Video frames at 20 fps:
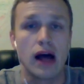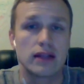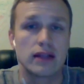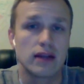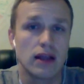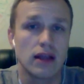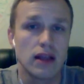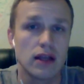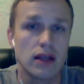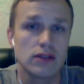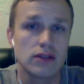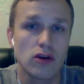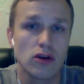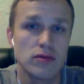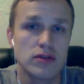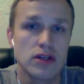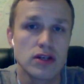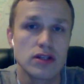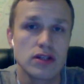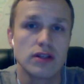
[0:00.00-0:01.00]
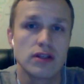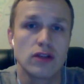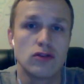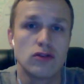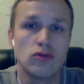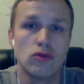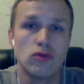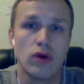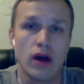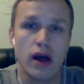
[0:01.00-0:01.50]
And another option is that
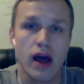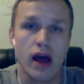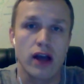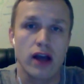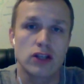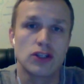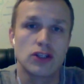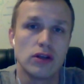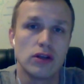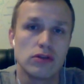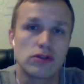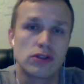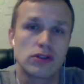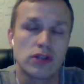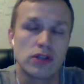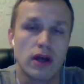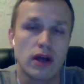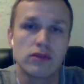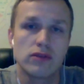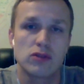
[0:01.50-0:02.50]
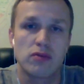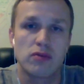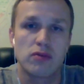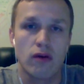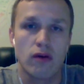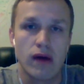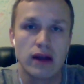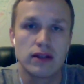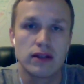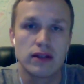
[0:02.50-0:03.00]
you actually use service
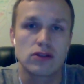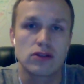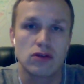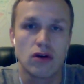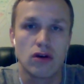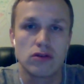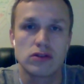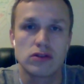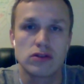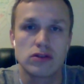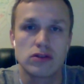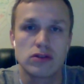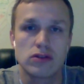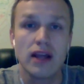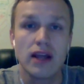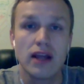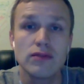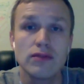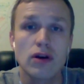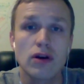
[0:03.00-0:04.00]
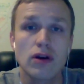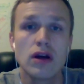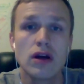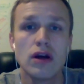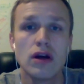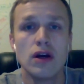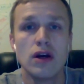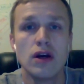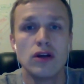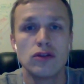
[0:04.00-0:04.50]
providers on the network
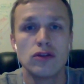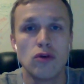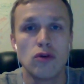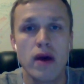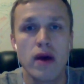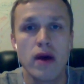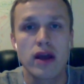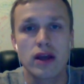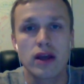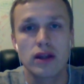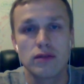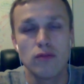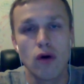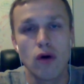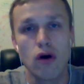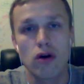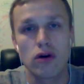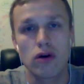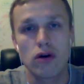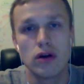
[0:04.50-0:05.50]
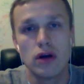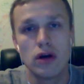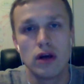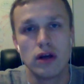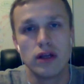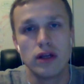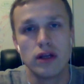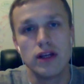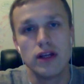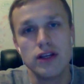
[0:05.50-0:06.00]
to make it more
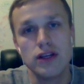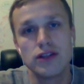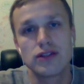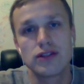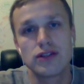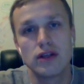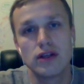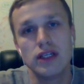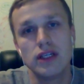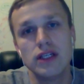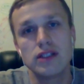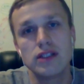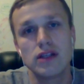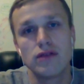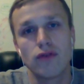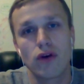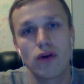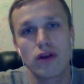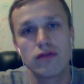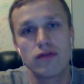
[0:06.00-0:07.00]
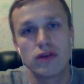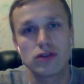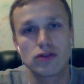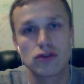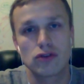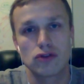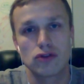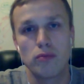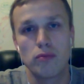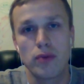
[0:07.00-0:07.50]
easy for
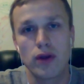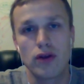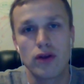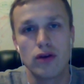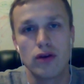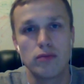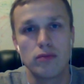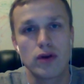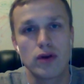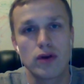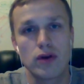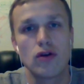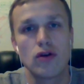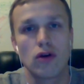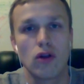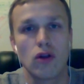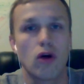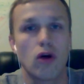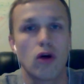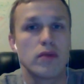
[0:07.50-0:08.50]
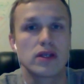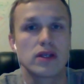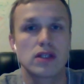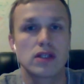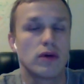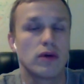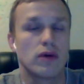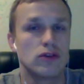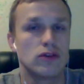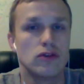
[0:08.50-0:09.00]
investors to pick your loan. Basically
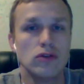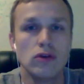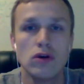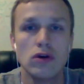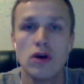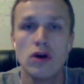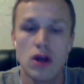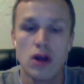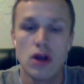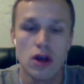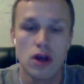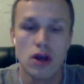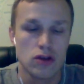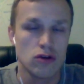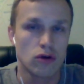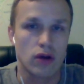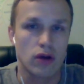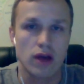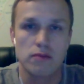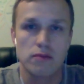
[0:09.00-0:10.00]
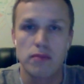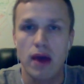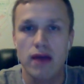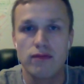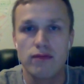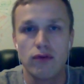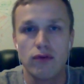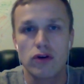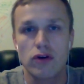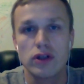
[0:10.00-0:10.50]
what you do, you can pay
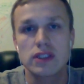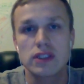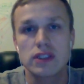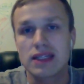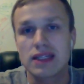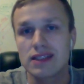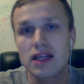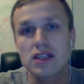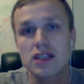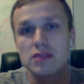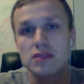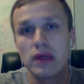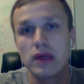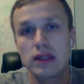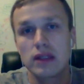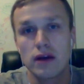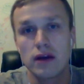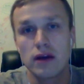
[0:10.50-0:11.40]
for risk assessment